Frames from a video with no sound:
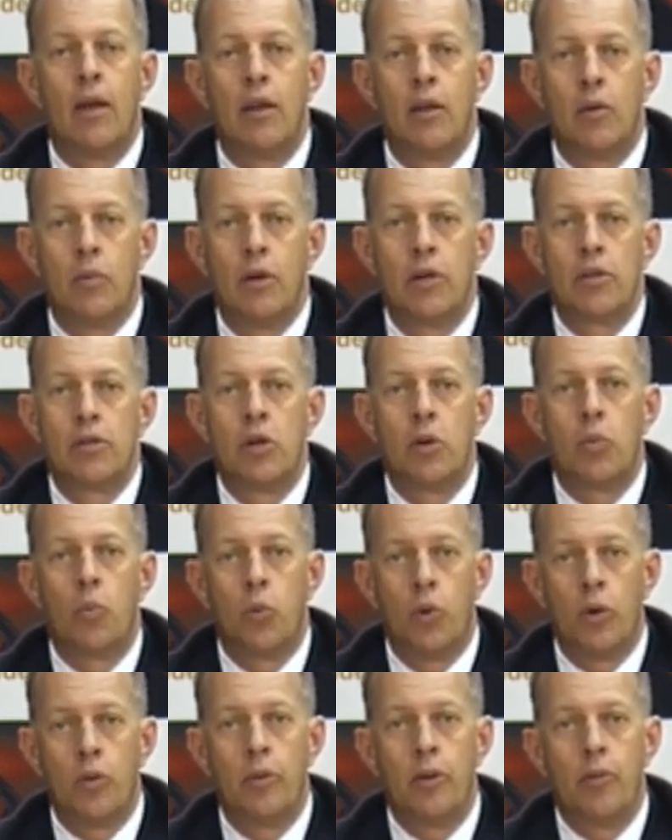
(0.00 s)
The
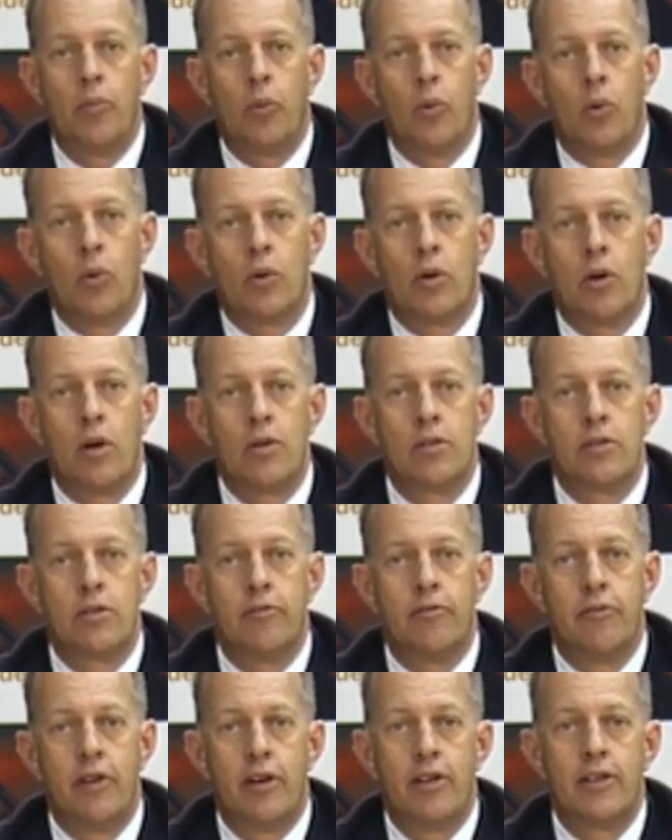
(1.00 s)
workshop will be broadcast
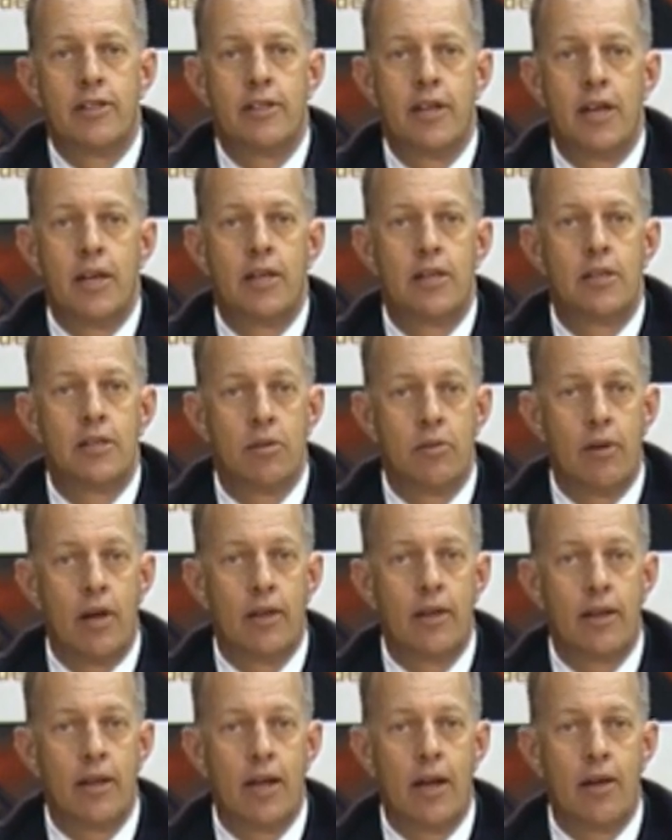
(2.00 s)
to various centres
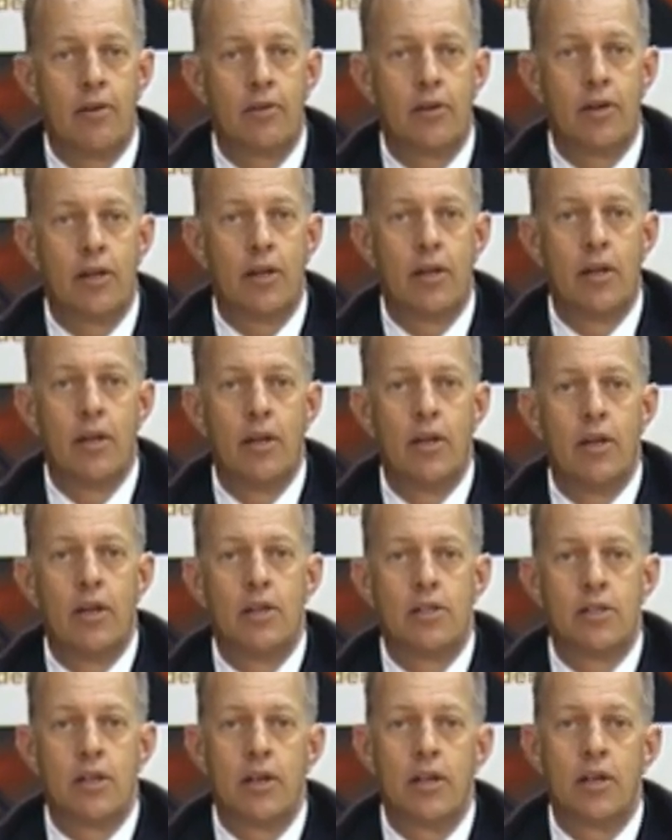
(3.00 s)
around the country,
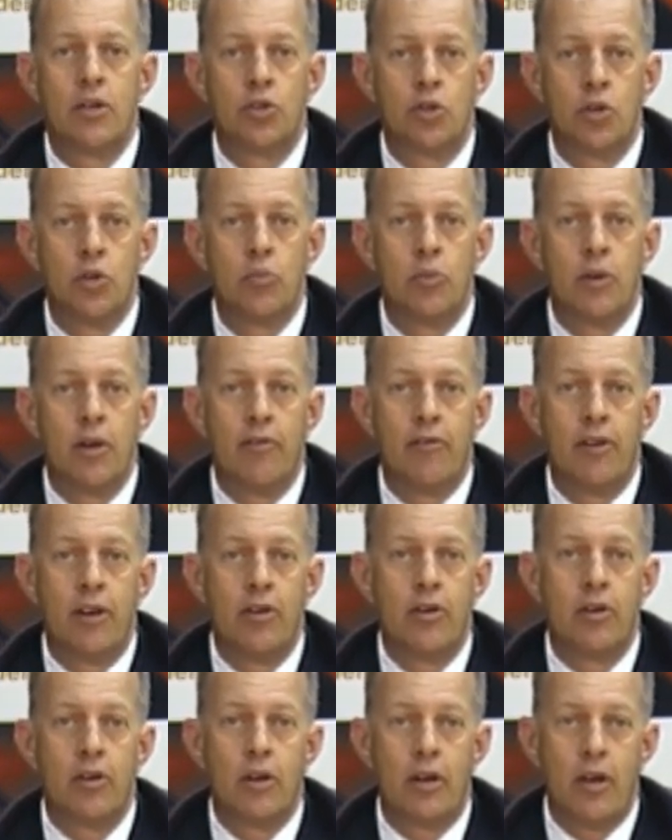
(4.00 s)
so there should be a
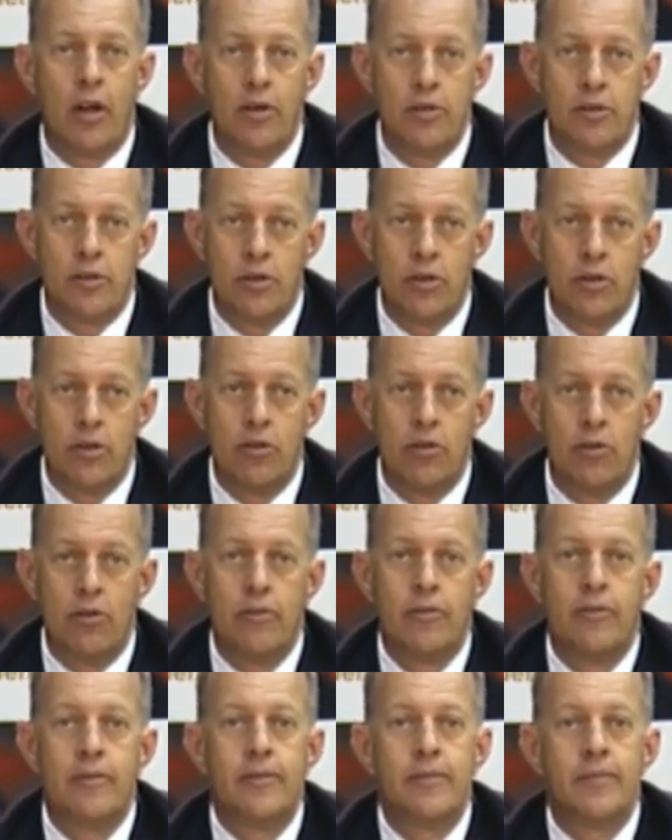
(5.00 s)
venue close to you.
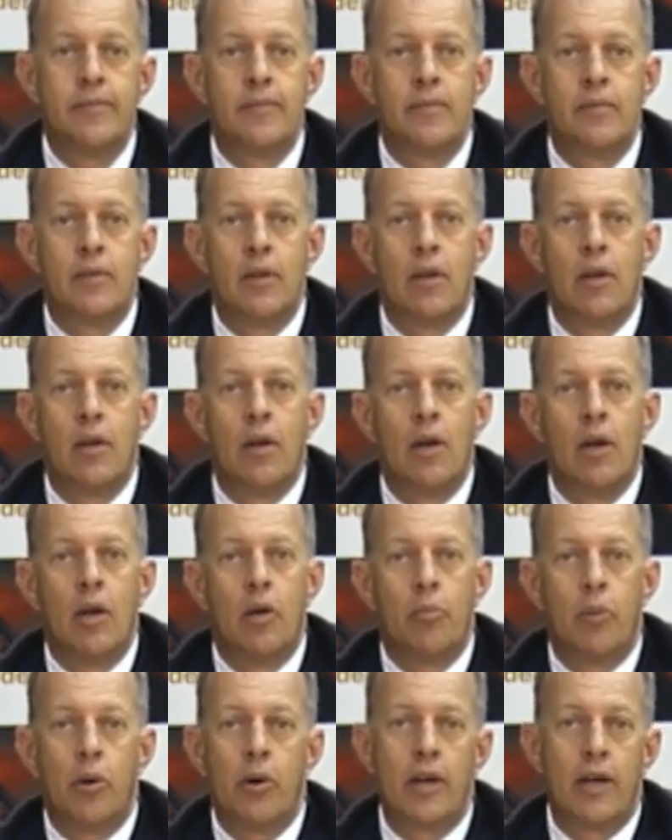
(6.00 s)

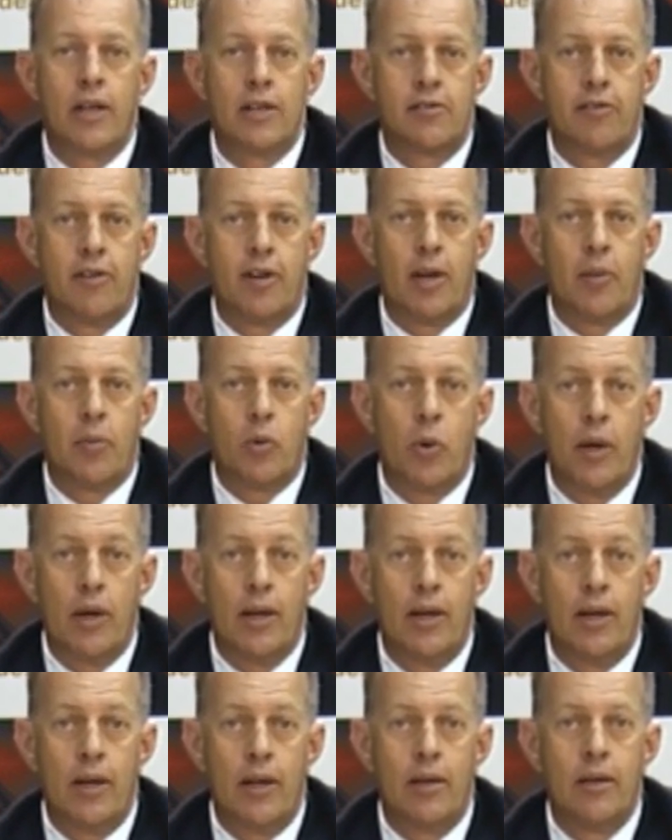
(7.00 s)
Bookings fill up
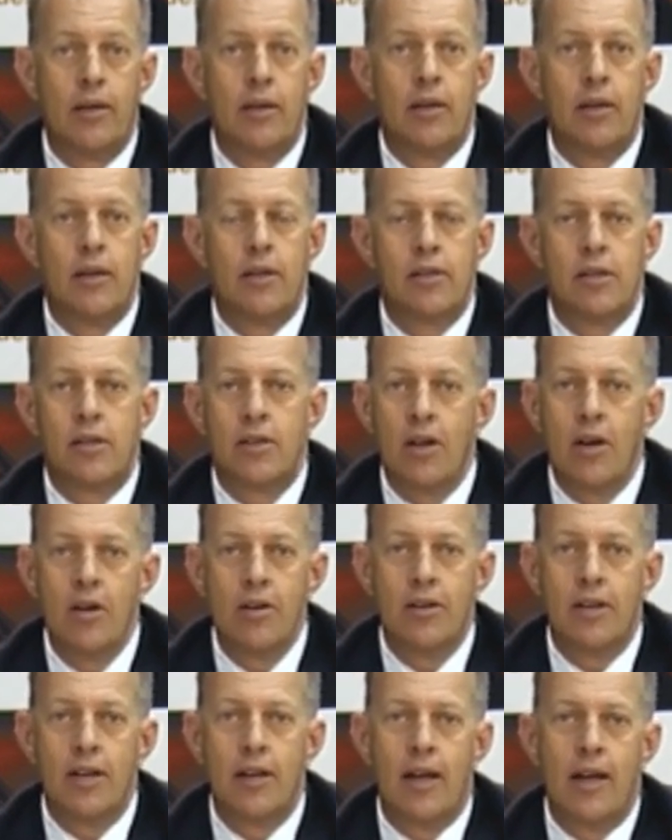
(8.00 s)
quickly, so
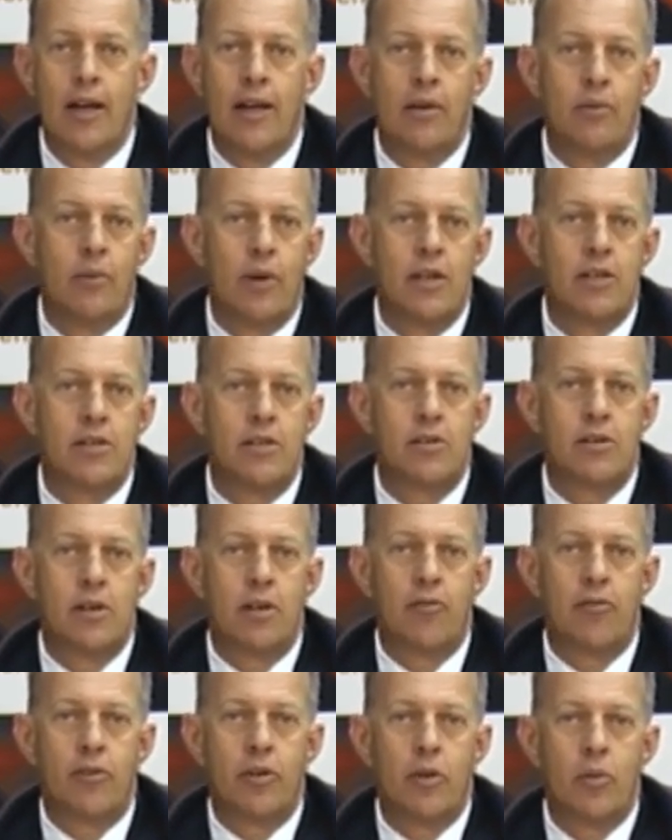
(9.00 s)
don't delay in
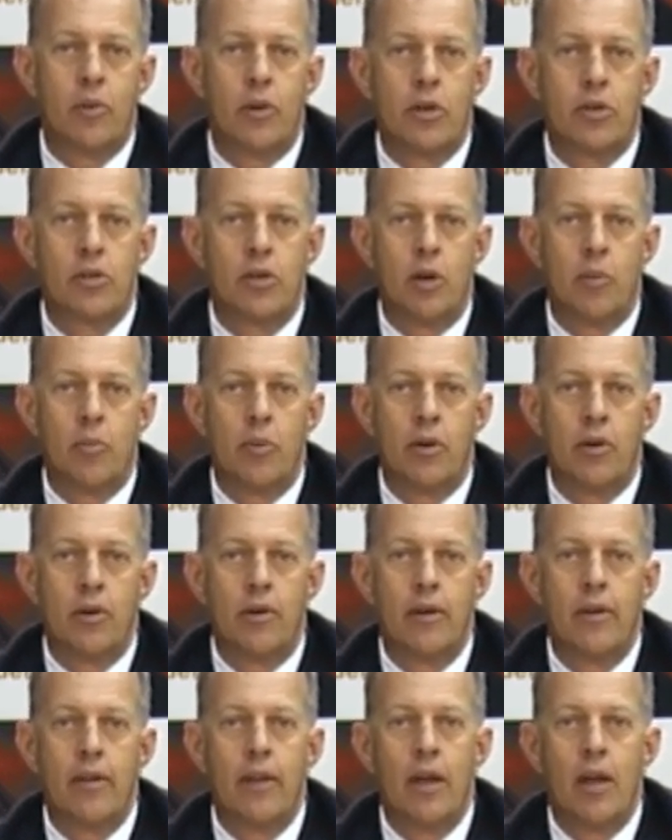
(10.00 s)
registering for the workshop.
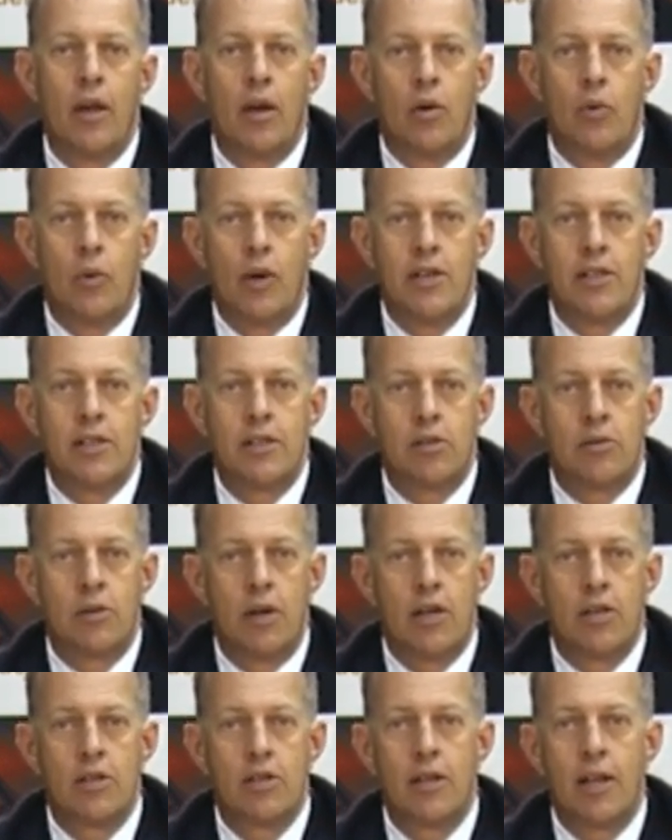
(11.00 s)

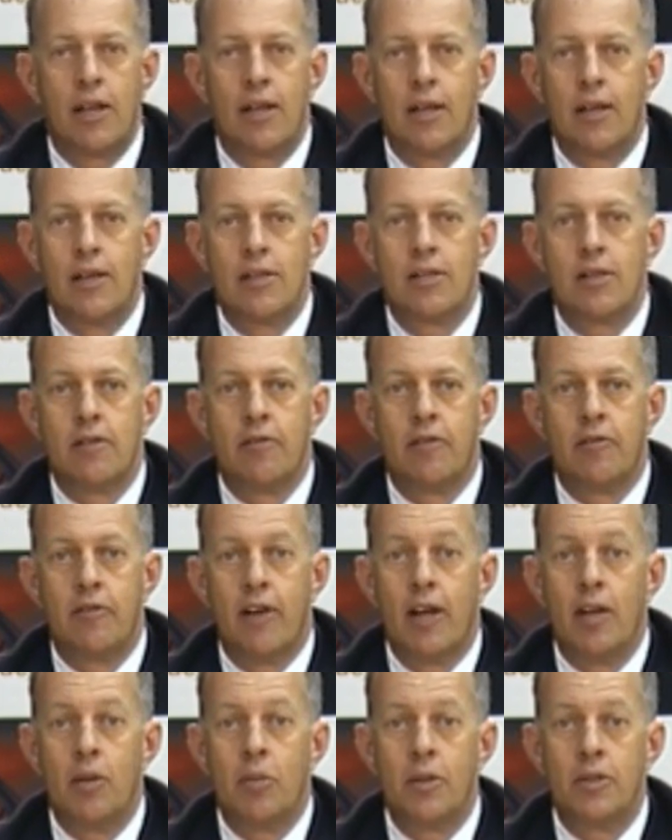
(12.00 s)
Registration and the list of
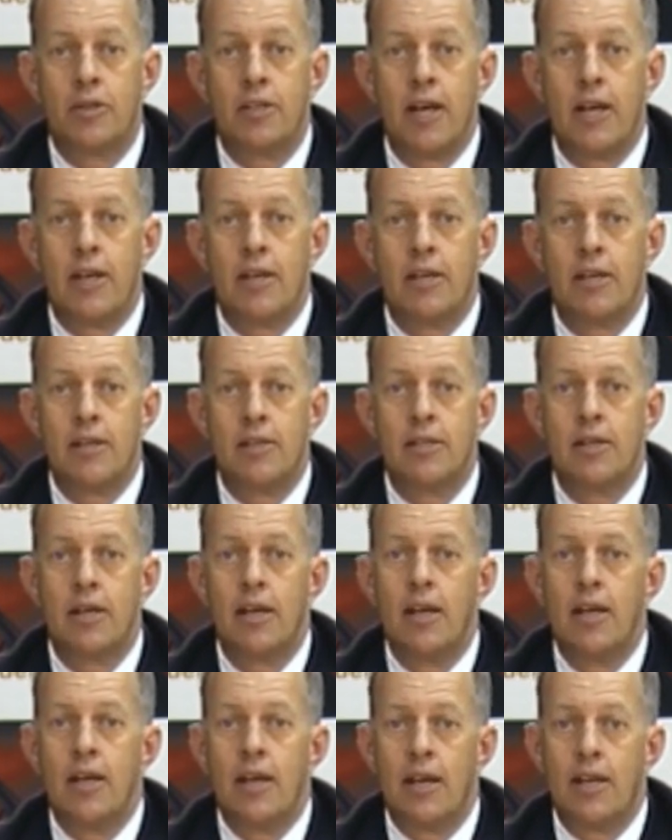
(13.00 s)
available centres
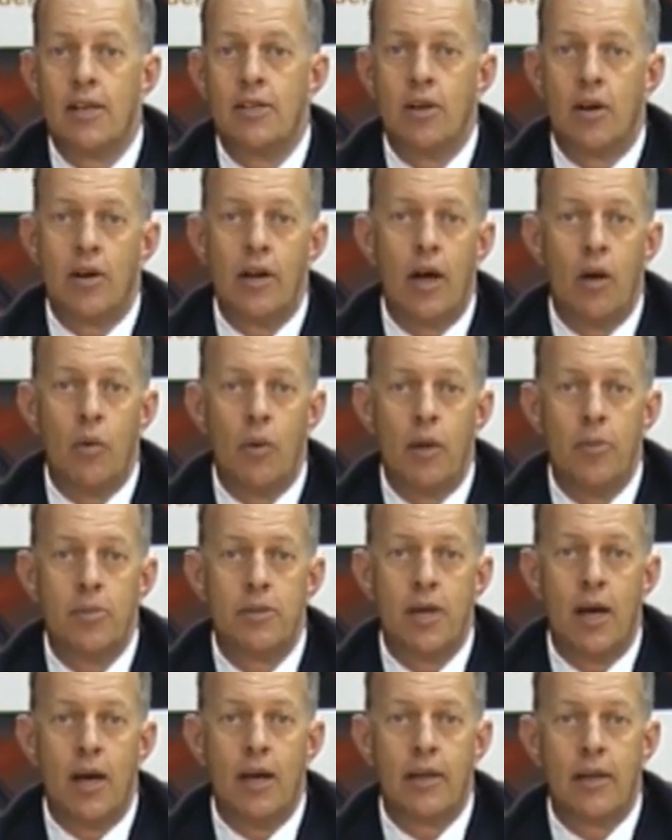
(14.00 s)
is on our
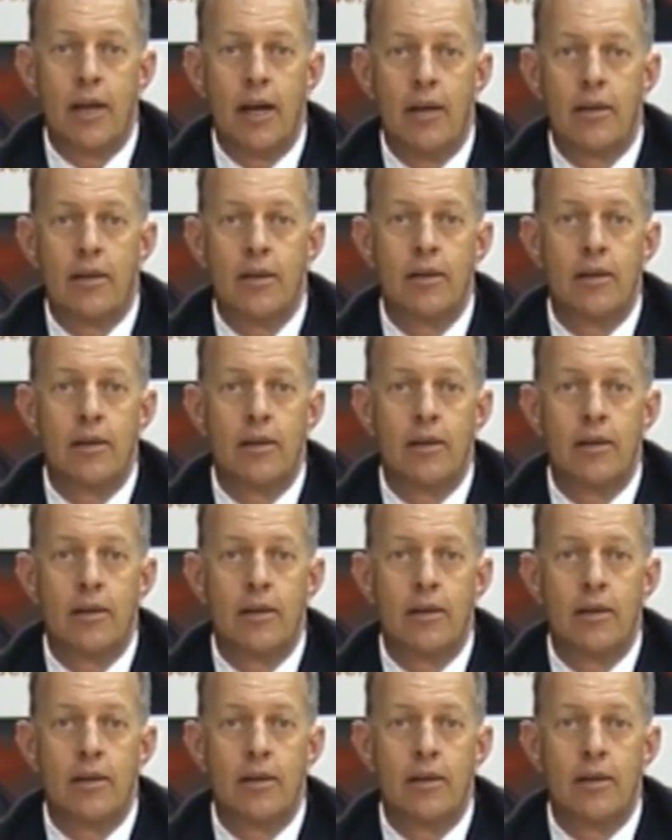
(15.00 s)
website at